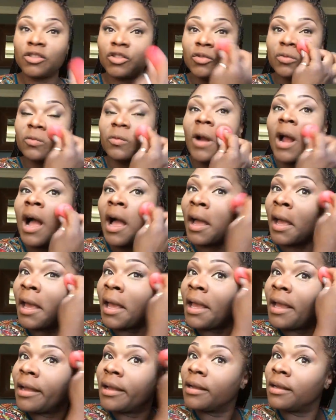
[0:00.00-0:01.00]

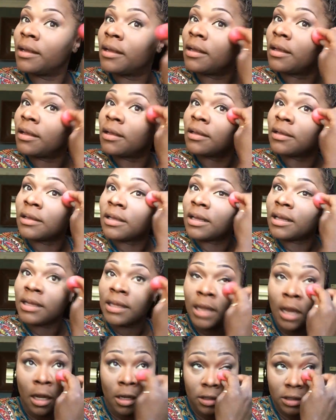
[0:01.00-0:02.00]
dry, get
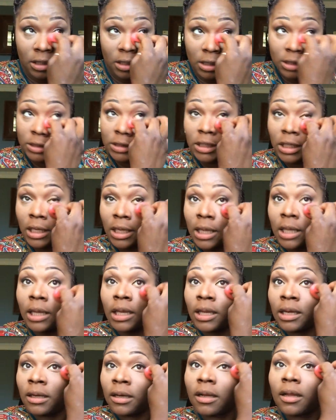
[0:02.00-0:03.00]
into the
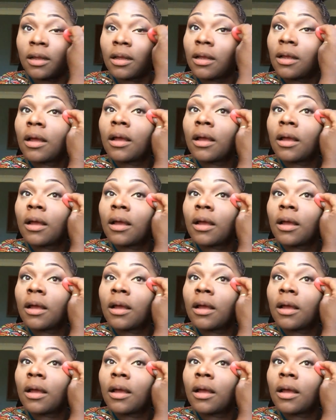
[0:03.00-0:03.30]
skin,